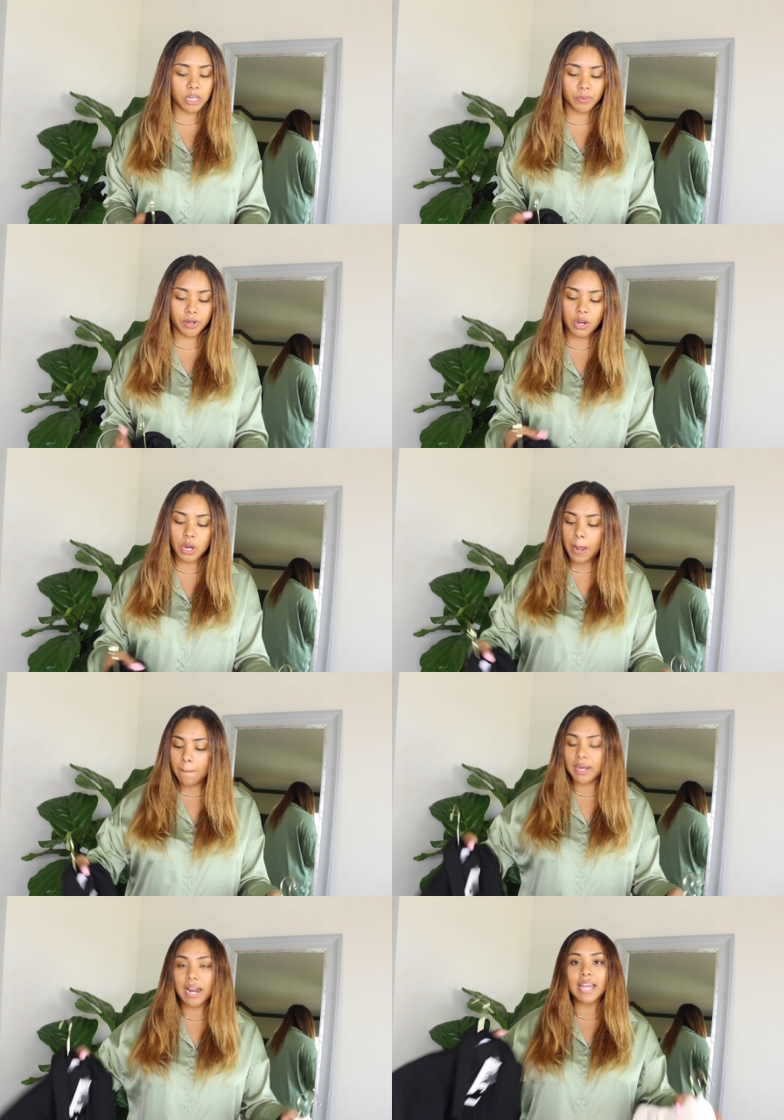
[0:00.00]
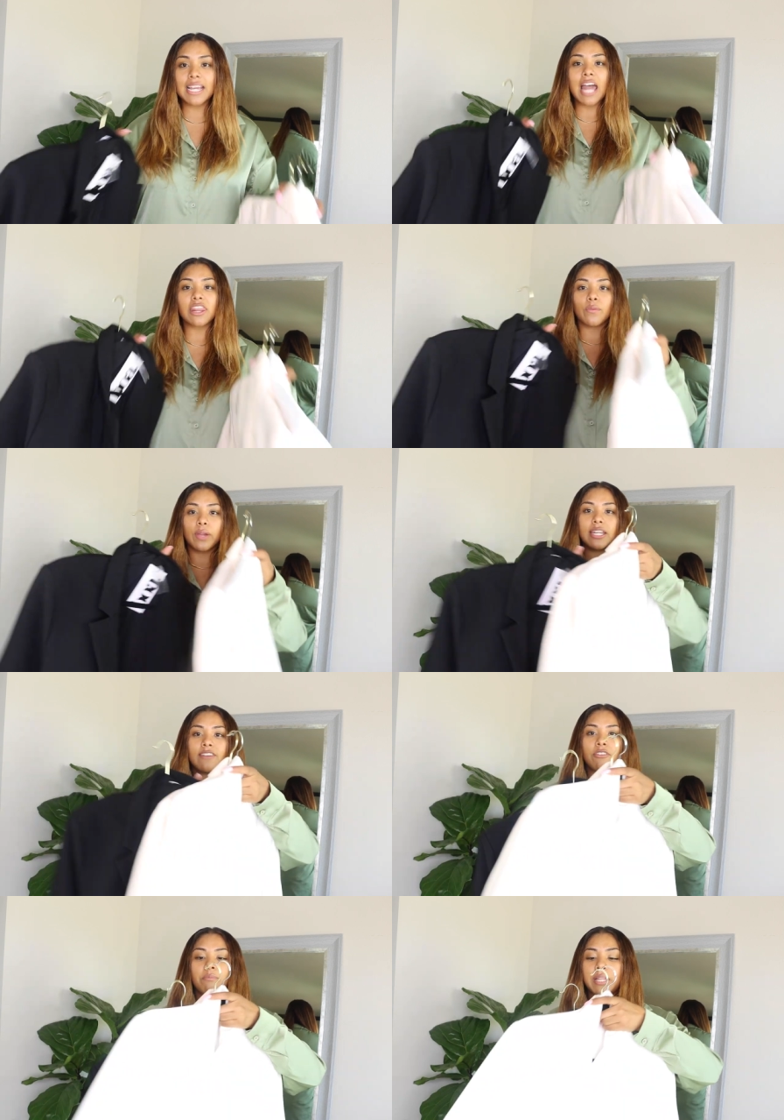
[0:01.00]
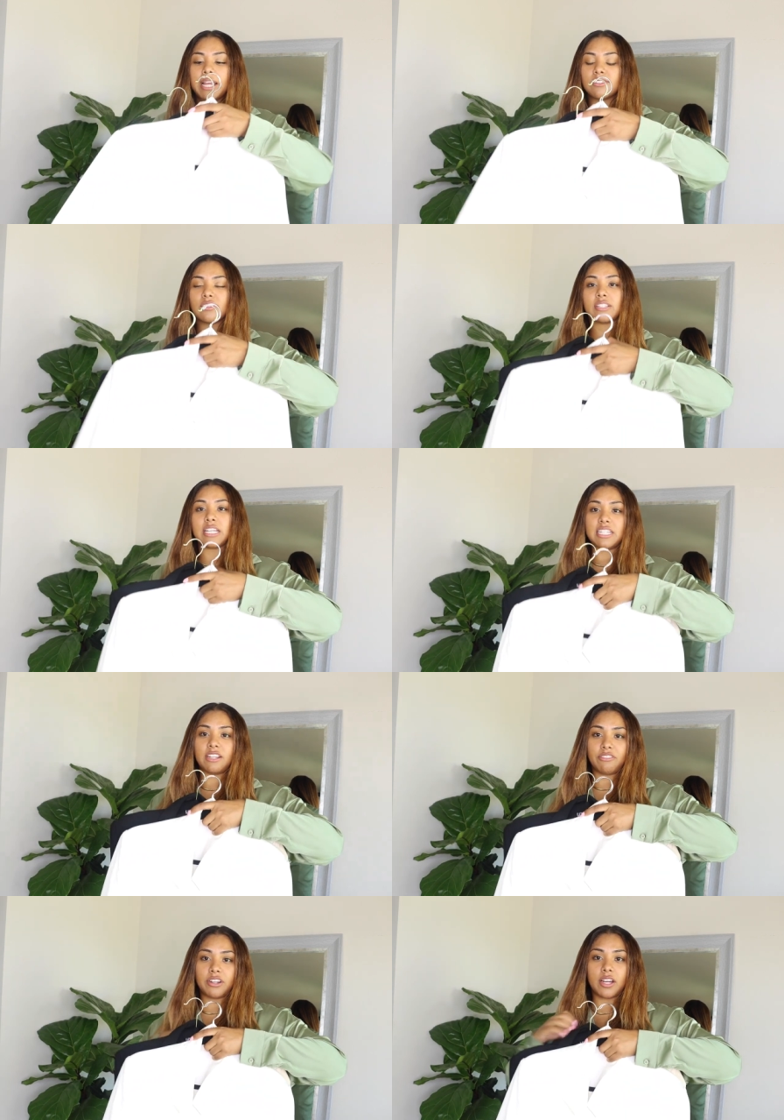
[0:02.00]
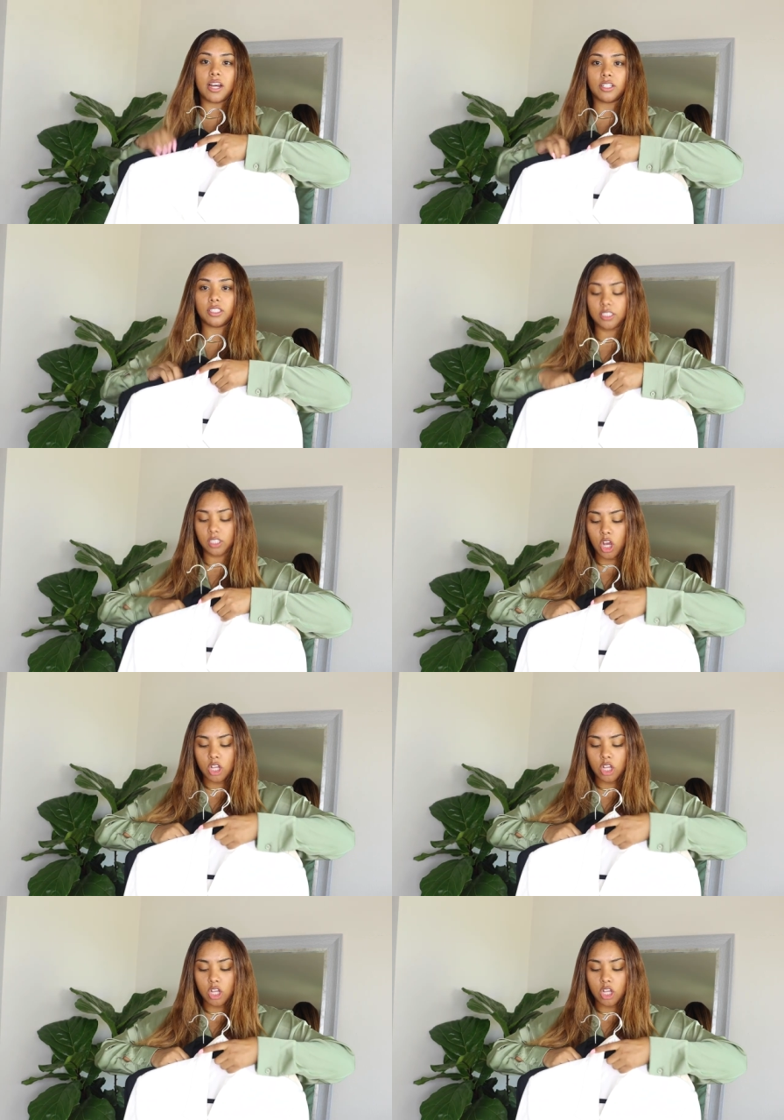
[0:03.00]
cheaper. But I got three different blazers in different colors.